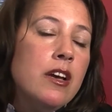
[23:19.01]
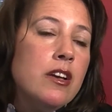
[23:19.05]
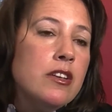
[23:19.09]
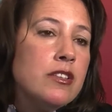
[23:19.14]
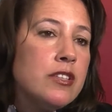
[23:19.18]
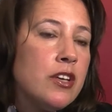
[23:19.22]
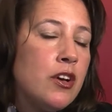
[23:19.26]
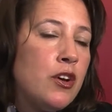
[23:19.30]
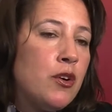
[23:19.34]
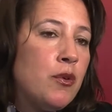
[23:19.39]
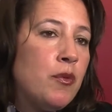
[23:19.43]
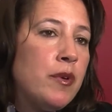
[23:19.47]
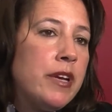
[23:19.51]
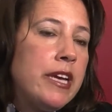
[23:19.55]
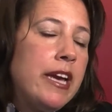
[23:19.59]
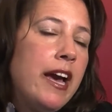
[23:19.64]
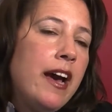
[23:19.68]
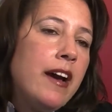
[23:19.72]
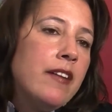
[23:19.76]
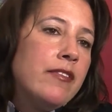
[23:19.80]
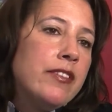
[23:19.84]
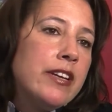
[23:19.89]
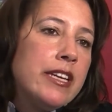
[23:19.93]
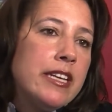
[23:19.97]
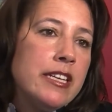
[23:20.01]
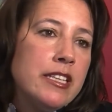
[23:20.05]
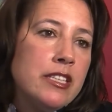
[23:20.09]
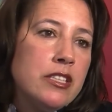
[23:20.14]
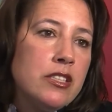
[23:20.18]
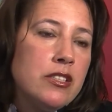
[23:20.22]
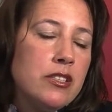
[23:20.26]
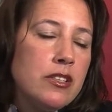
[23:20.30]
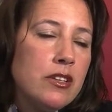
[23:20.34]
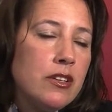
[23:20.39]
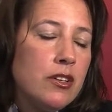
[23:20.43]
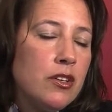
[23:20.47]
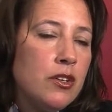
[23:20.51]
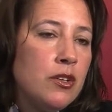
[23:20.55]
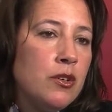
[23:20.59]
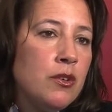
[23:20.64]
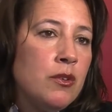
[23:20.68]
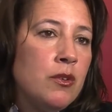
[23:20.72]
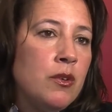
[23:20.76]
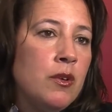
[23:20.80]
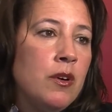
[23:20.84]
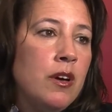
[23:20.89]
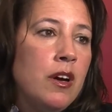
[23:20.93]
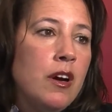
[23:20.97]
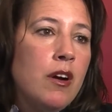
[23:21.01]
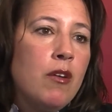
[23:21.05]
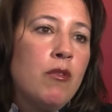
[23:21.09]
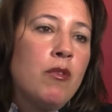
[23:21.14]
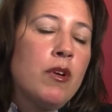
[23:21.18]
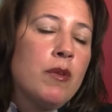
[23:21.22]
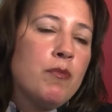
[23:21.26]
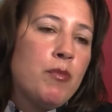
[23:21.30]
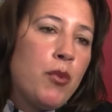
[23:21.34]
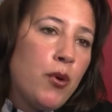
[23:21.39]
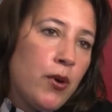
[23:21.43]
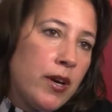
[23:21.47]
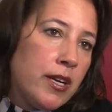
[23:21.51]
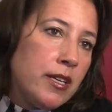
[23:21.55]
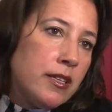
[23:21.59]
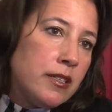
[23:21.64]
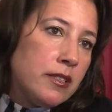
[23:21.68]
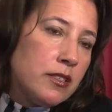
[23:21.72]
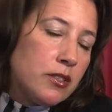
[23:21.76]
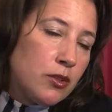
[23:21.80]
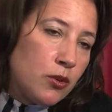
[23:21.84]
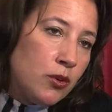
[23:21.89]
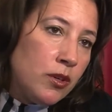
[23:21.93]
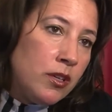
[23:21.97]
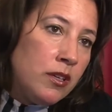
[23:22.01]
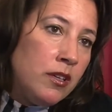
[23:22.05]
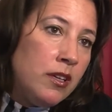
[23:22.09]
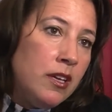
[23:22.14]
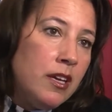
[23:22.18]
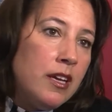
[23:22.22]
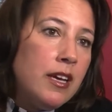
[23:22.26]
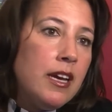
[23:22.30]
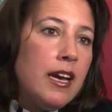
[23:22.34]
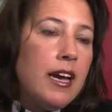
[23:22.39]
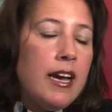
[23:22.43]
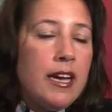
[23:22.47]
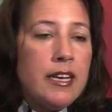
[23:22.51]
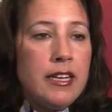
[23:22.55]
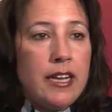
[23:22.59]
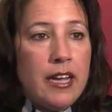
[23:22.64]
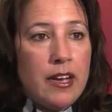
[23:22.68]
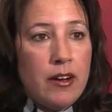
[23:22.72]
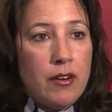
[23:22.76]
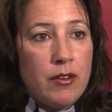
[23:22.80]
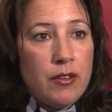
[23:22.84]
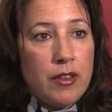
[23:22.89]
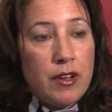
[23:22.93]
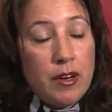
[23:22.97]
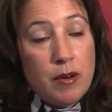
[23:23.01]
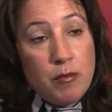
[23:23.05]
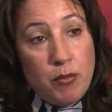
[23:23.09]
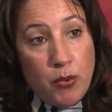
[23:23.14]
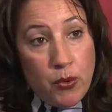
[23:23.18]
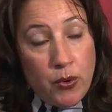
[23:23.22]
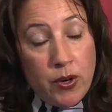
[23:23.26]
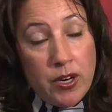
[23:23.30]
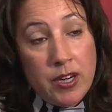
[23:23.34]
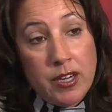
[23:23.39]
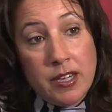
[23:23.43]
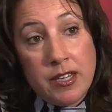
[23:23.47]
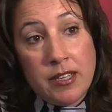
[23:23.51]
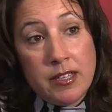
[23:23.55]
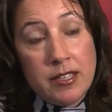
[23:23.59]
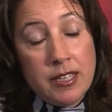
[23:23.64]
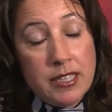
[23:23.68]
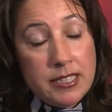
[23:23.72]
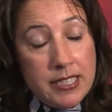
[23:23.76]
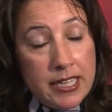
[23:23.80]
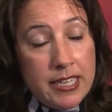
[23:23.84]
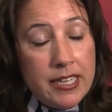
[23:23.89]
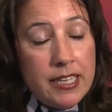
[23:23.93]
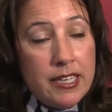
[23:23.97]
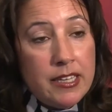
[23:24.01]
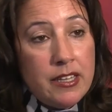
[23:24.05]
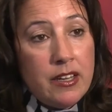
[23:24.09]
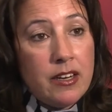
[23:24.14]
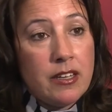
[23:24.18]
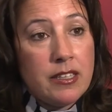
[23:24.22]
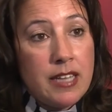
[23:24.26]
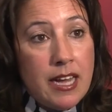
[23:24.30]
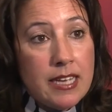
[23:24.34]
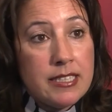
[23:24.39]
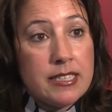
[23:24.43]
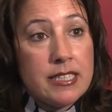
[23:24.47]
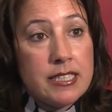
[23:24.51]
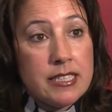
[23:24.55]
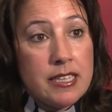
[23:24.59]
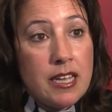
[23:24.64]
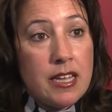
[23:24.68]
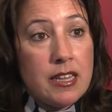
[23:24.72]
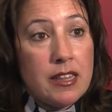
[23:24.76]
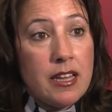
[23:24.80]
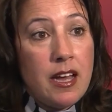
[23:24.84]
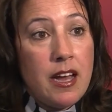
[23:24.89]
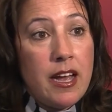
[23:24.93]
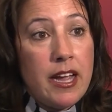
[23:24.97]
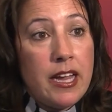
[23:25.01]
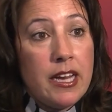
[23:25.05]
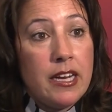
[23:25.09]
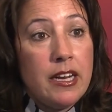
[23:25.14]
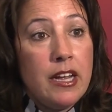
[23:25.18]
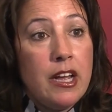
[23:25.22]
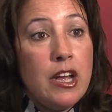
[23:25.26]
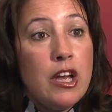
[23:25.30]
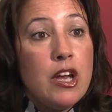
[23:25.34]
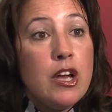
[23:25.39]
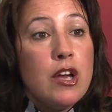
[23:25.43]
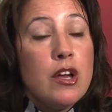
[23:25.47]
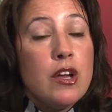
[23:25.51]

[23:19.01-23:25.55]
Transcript: So we have kids who were bored in school, and now they're bored taking their classes online.